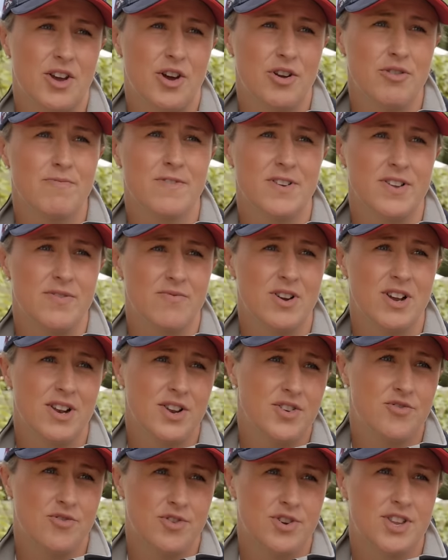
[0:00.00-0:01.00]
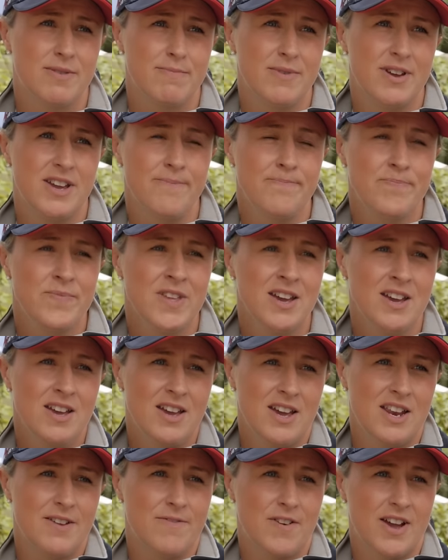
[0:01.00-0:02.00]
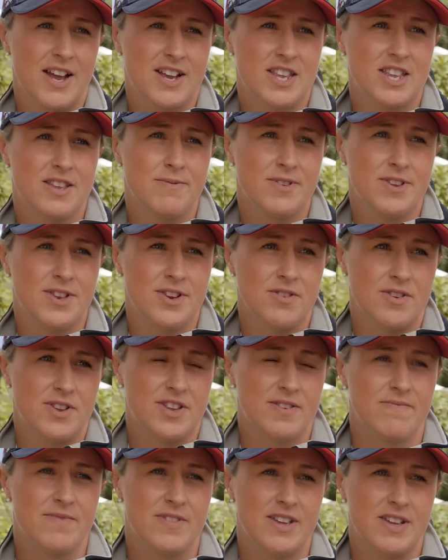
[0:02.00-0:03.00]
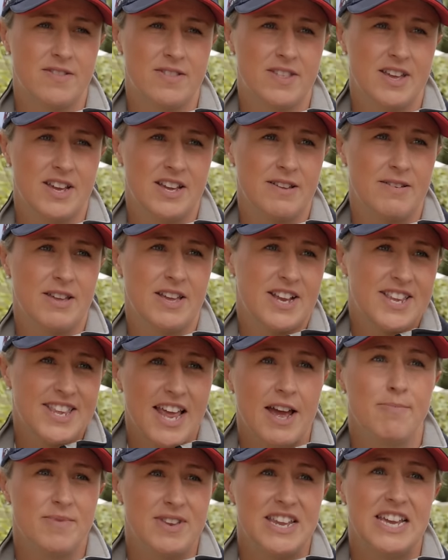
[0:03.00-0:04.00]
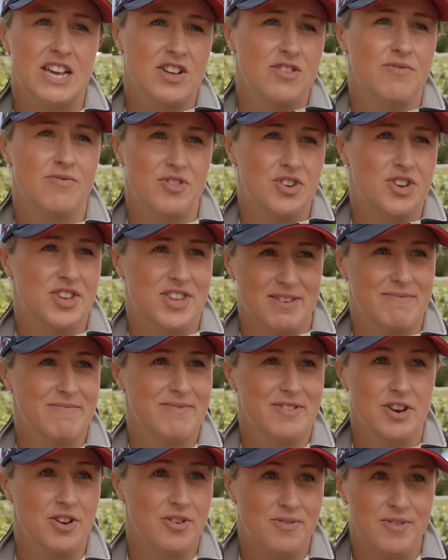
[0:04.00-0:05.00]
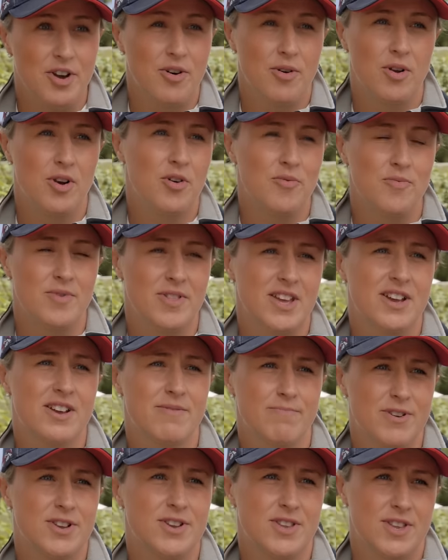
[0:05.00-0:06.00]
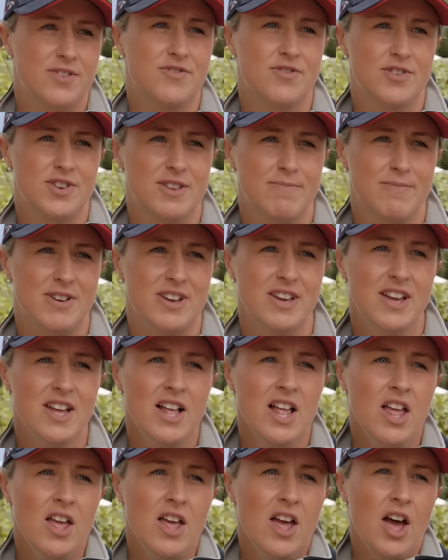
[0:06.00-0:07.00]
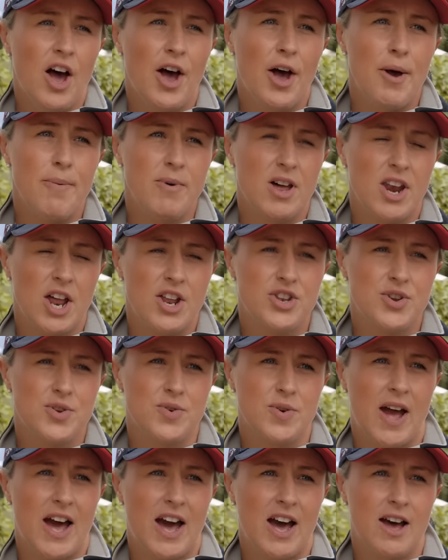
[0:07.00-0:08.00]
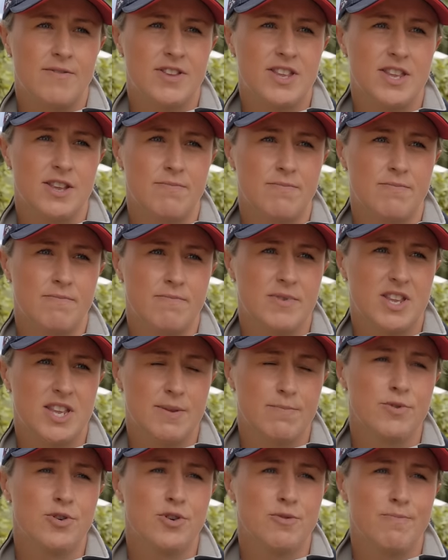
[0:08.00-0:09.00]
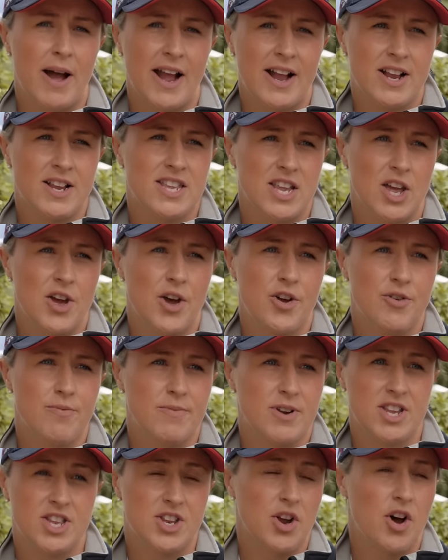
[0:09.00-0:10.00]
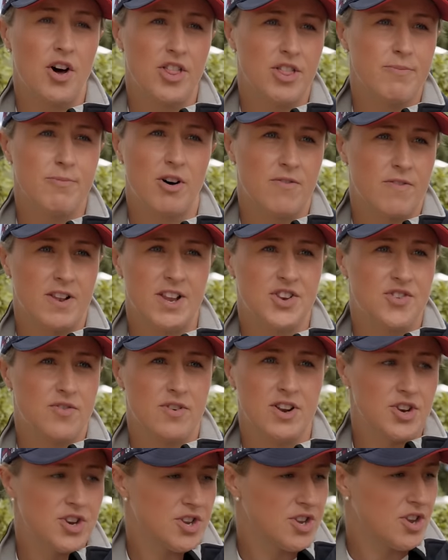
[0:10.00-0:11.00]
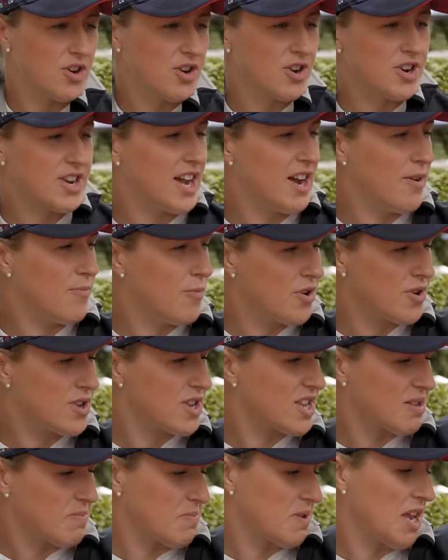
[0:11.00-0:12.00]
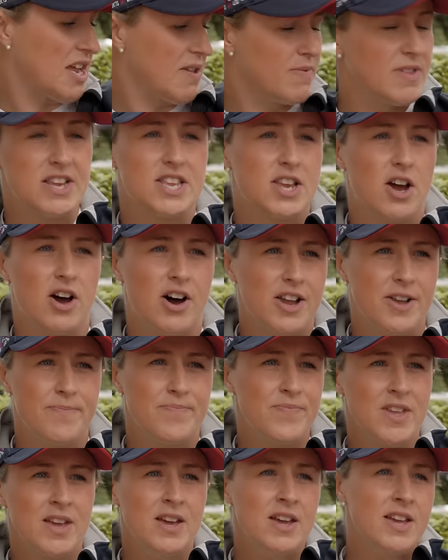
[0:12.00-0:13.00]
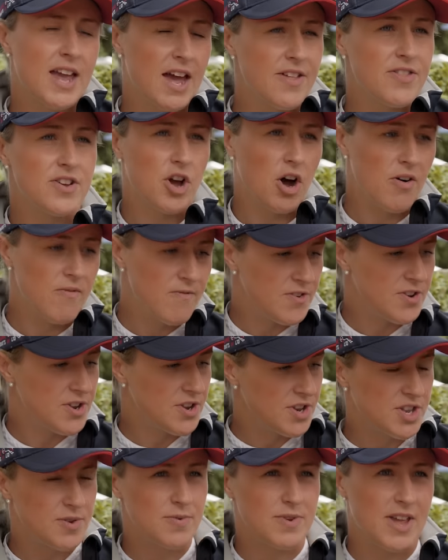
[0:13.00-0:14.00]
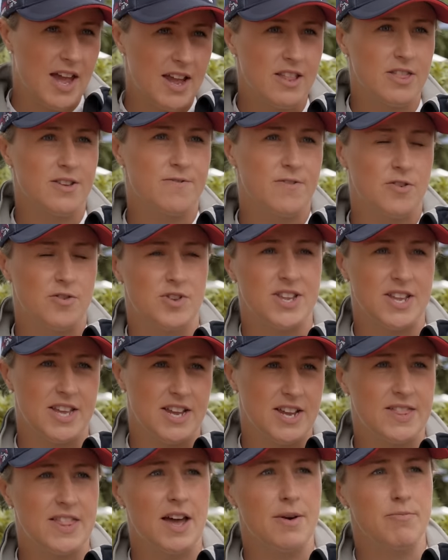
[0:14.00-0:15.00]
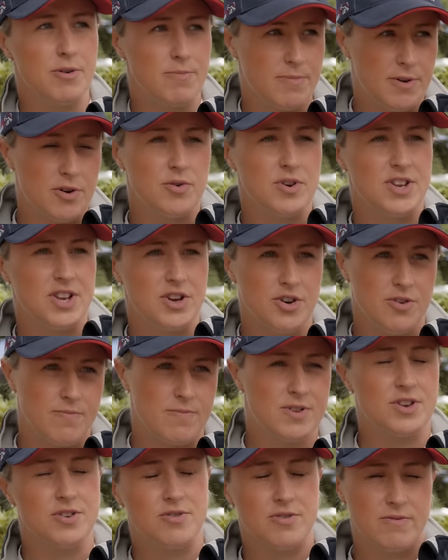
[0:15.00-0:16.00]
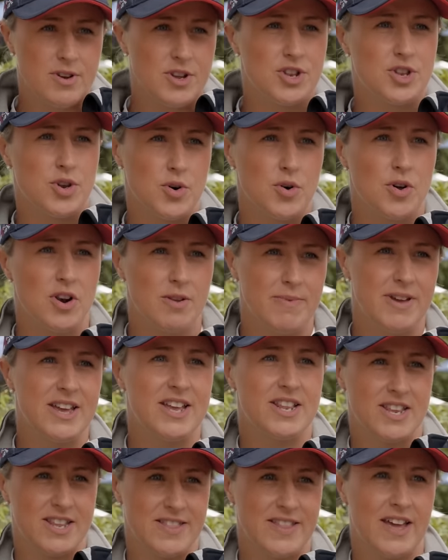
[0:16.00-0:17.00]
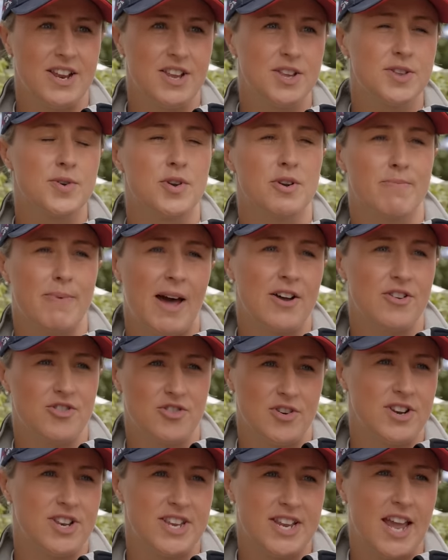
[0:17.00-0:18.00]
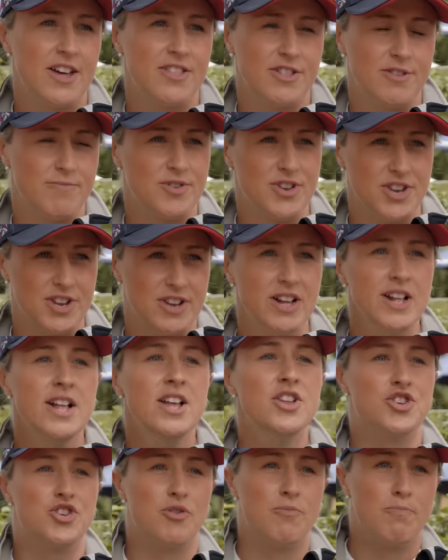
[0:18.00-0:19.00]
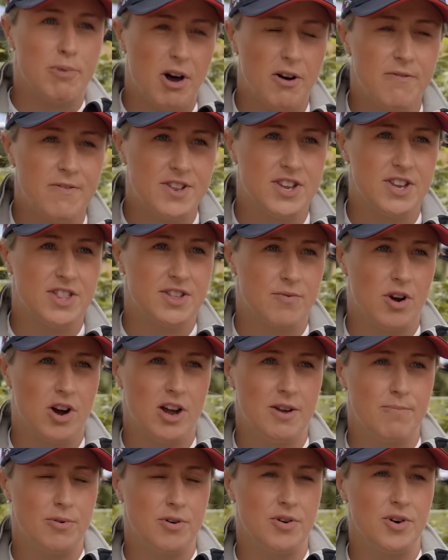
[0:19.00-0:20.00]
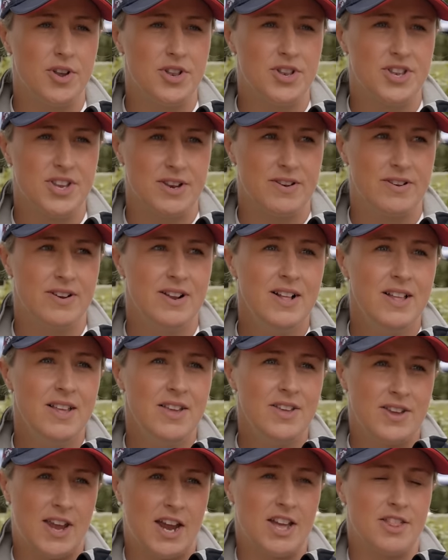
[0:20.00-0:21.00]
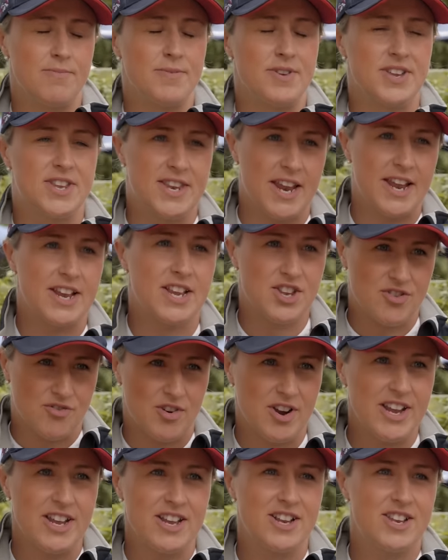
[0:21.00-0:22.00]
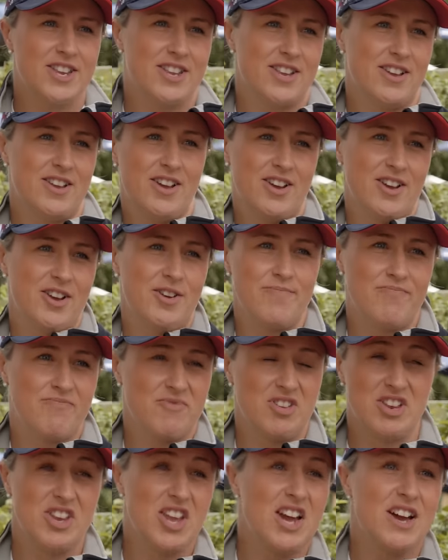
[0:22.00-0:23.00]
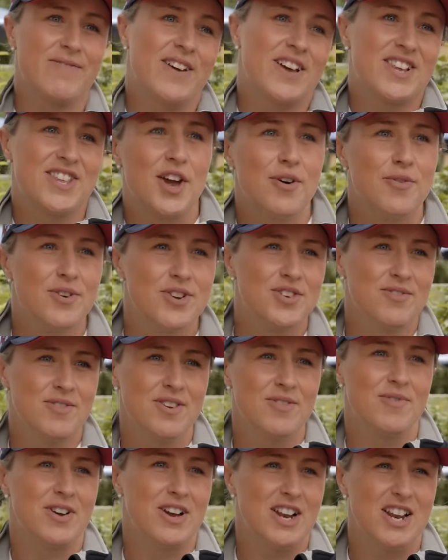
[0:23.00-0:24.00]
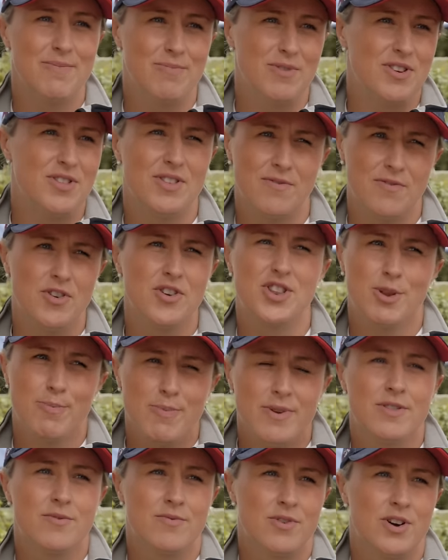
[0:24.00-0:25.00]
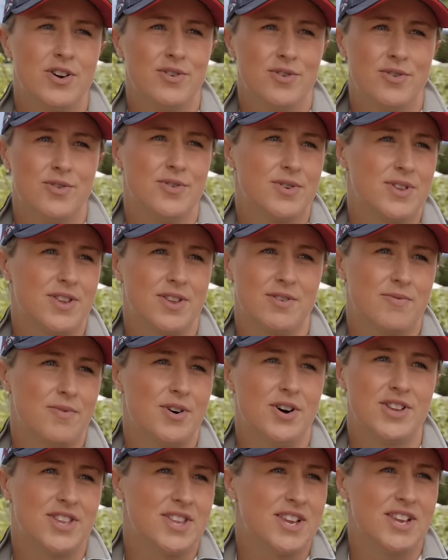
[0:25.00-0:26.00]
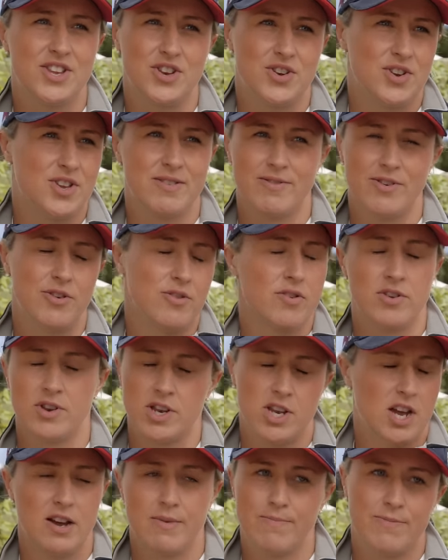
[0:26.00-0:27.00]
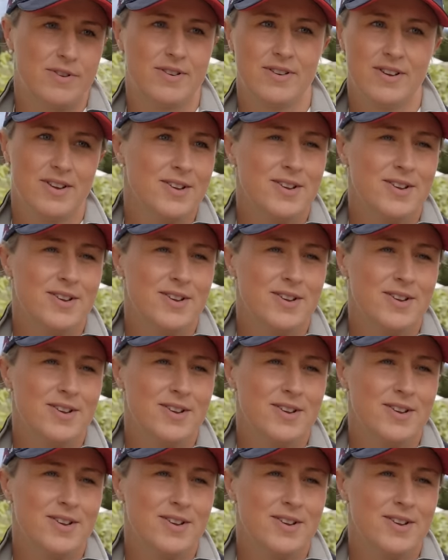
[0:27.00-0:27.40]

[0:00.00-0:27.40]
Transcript: that hopefully really trust me and if I ask them to do something, they accept it and just you know go along with it because they trust me. Yeah. Um, and I do have some small banks at home, and I start them off literally just going down ones, say this high. Yeah. Get the confidence, we're getting the footing, and then we build it up to a taller bit, and then it's all about trying to get them to jump off it at the right point and get them to stay straight. Yeah. Um, and yeah, that's how I do it really, but they've got to be the right horse, yeah. otherwise it's just not going to happen.